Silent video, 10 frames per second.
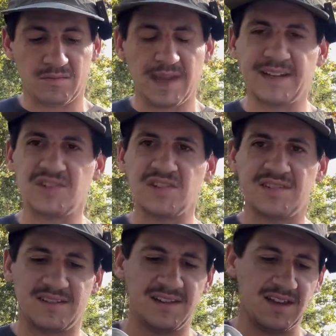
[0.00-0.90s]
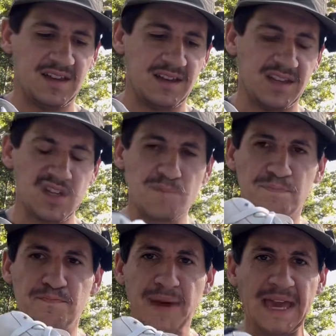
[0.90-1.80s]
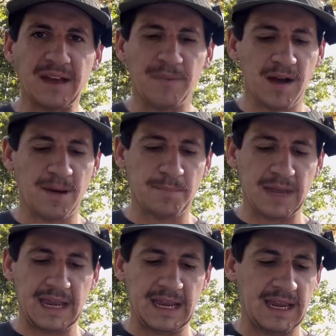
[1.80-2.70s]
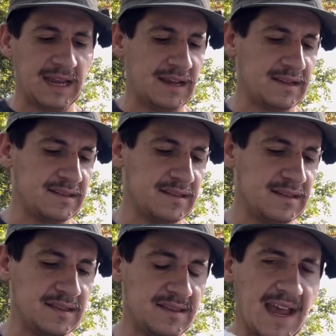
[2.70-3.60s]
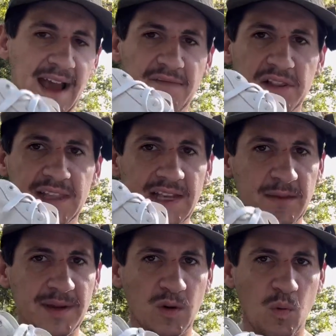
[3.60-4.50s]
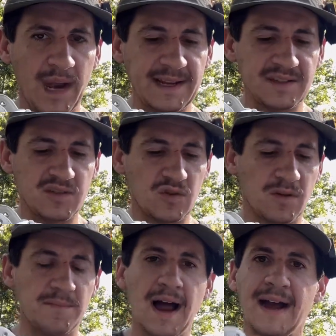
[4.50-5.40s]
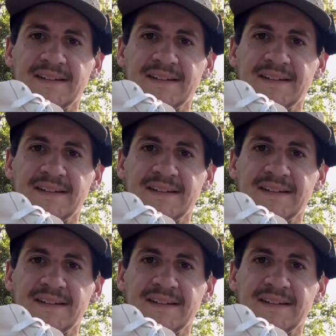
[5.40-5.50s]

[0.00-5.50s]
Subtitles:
Like, just you pick them up and they have a little bit of weight to them.